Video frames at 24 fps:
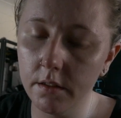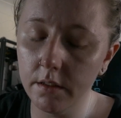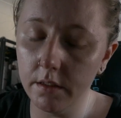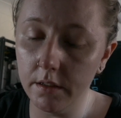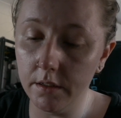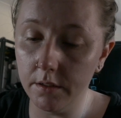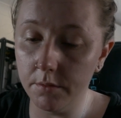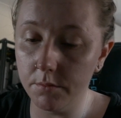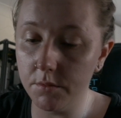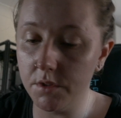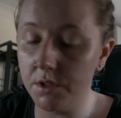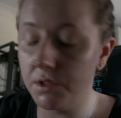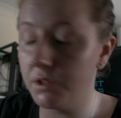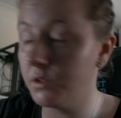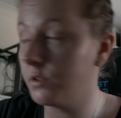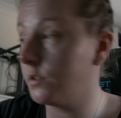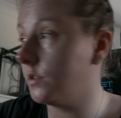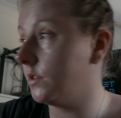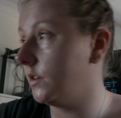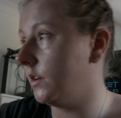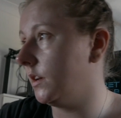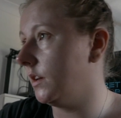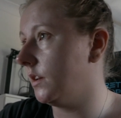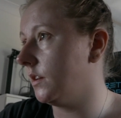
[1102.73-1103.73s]
Yeah, I'm just
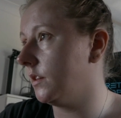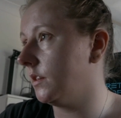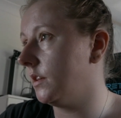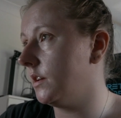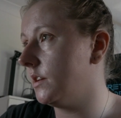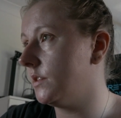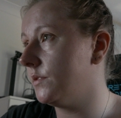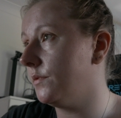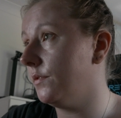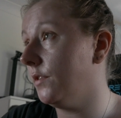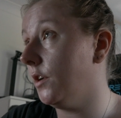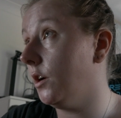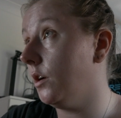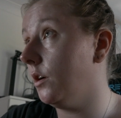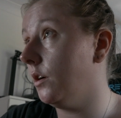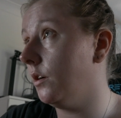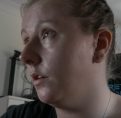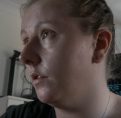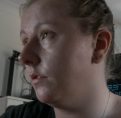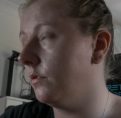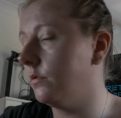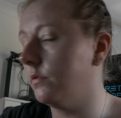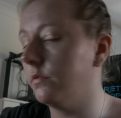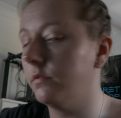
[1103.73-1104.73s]
gonna edit these
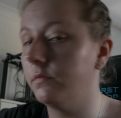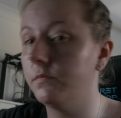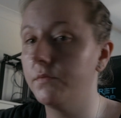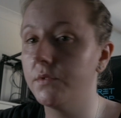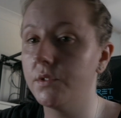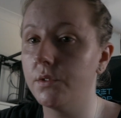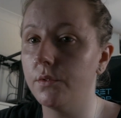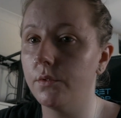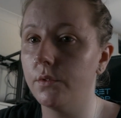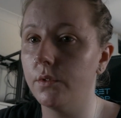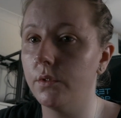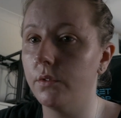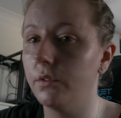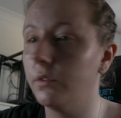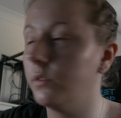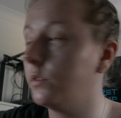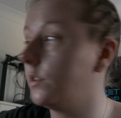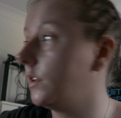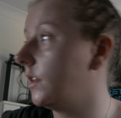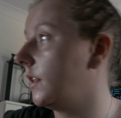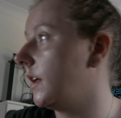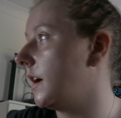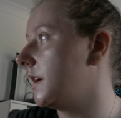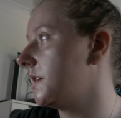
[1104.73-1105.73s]
or sort through
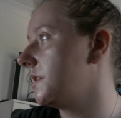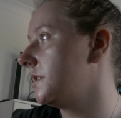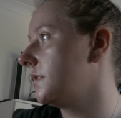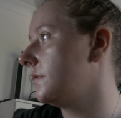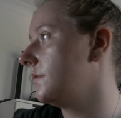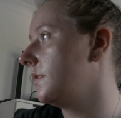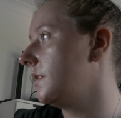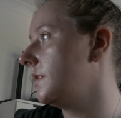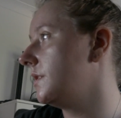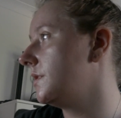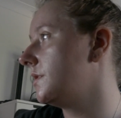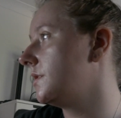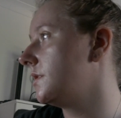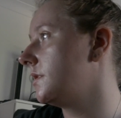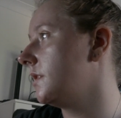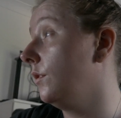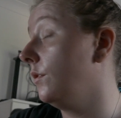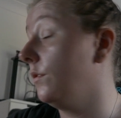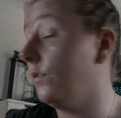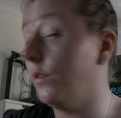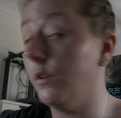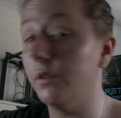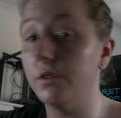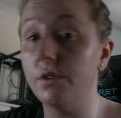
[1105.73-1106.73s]
the last of these
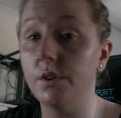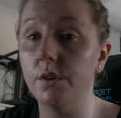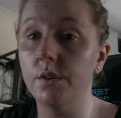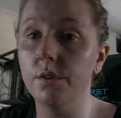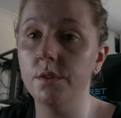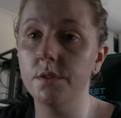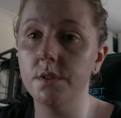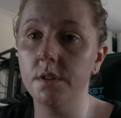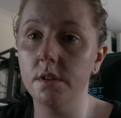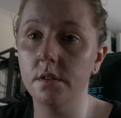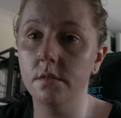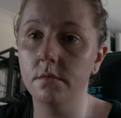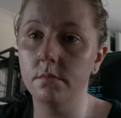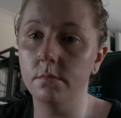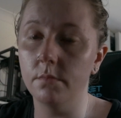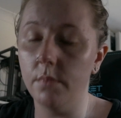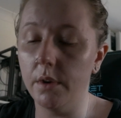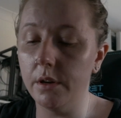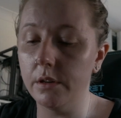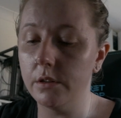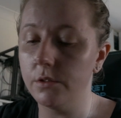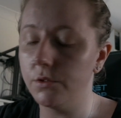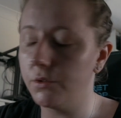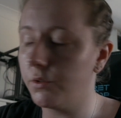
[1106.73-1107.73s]
photos in
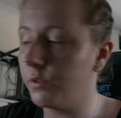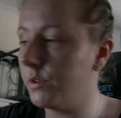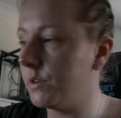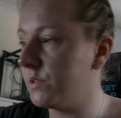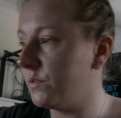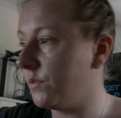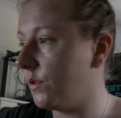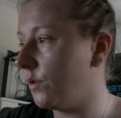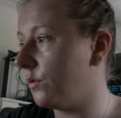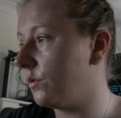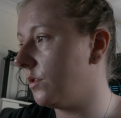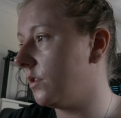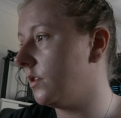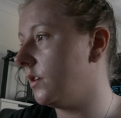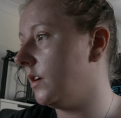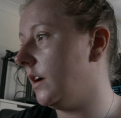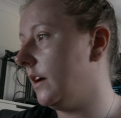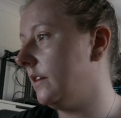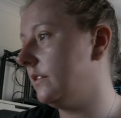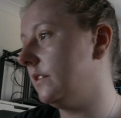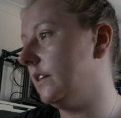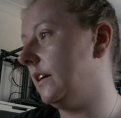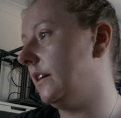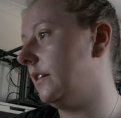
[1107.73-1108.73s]
mine and Troy's folder,
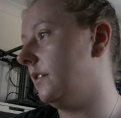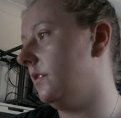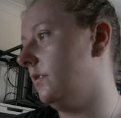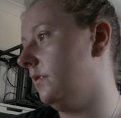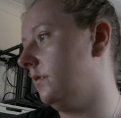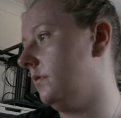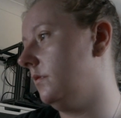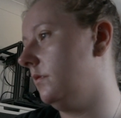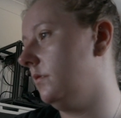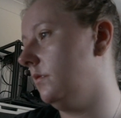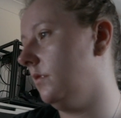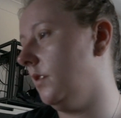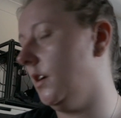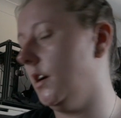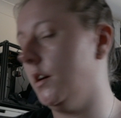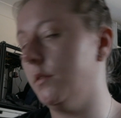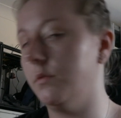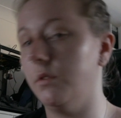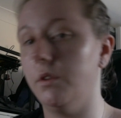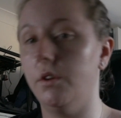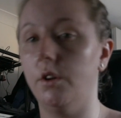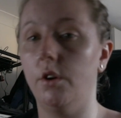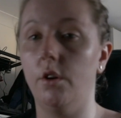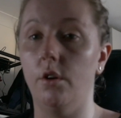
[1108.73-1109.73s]
and then
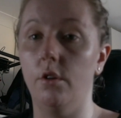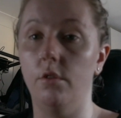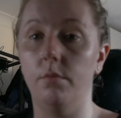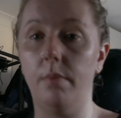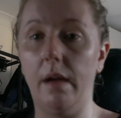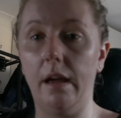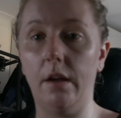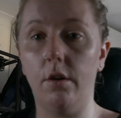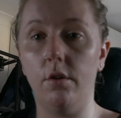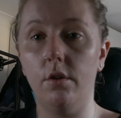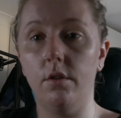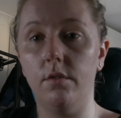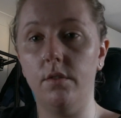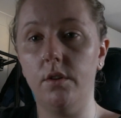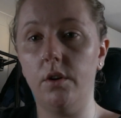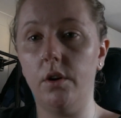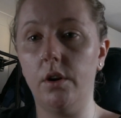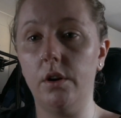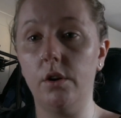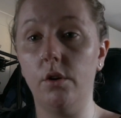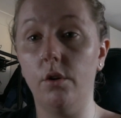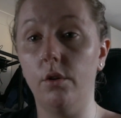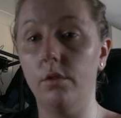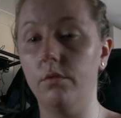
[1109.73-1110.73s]
I'm gonna go back over
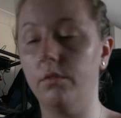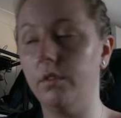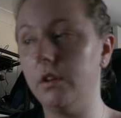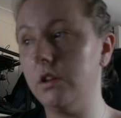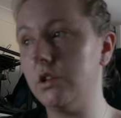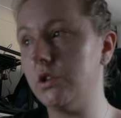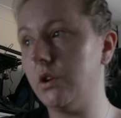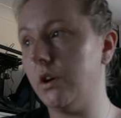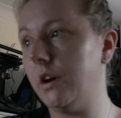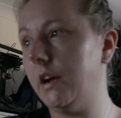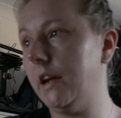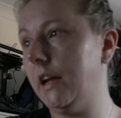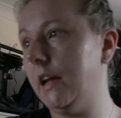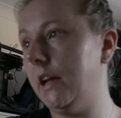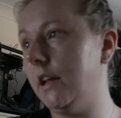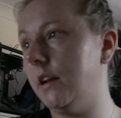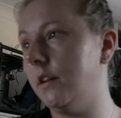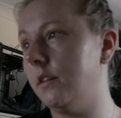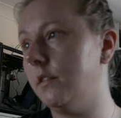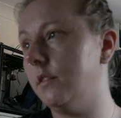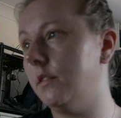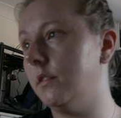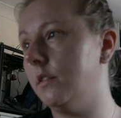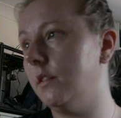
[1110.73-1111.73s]
and hopefully try
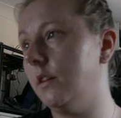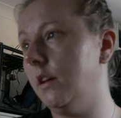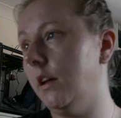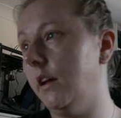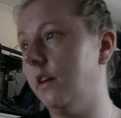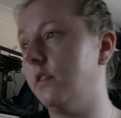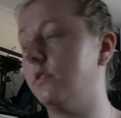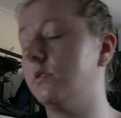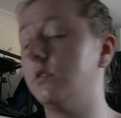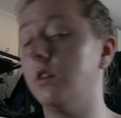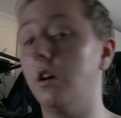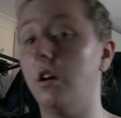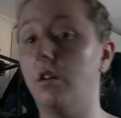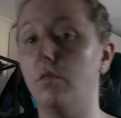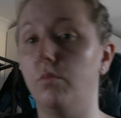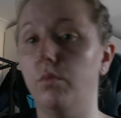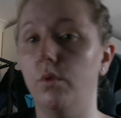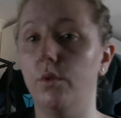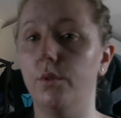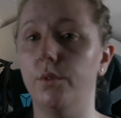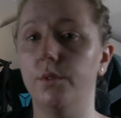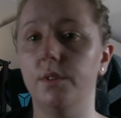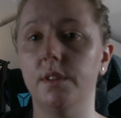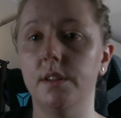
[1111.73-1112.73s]
edit and
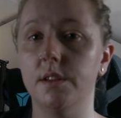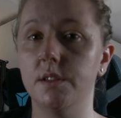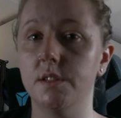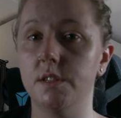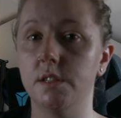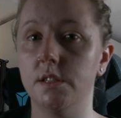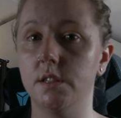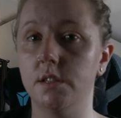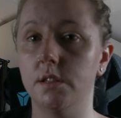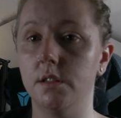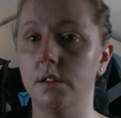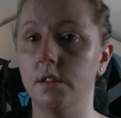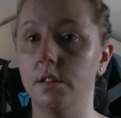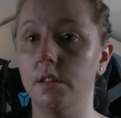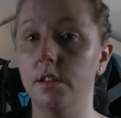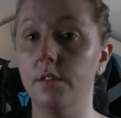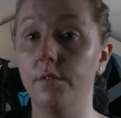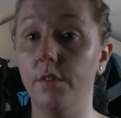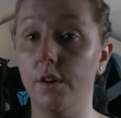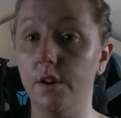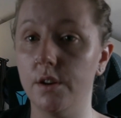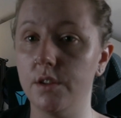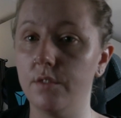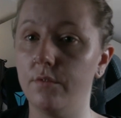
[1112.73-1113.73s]
upload the
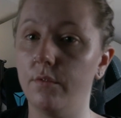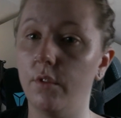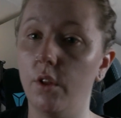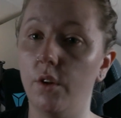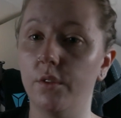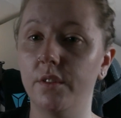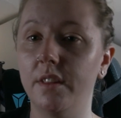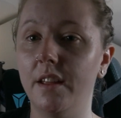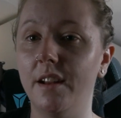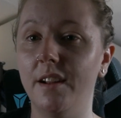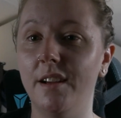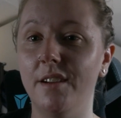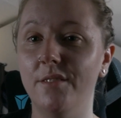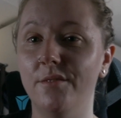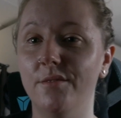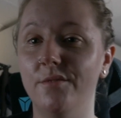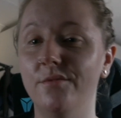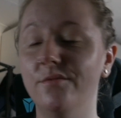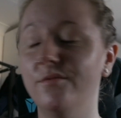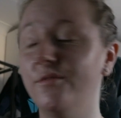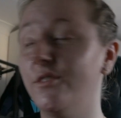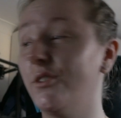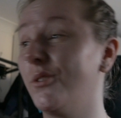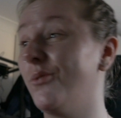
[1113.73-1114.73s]
first vlog that I
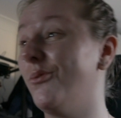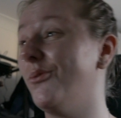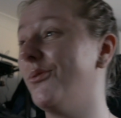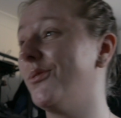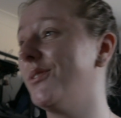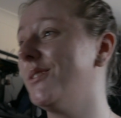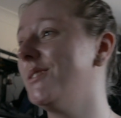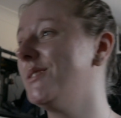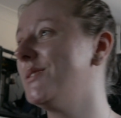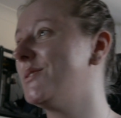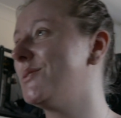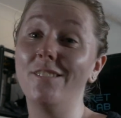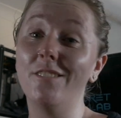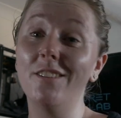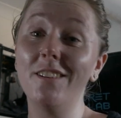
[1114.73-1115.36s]
recorded.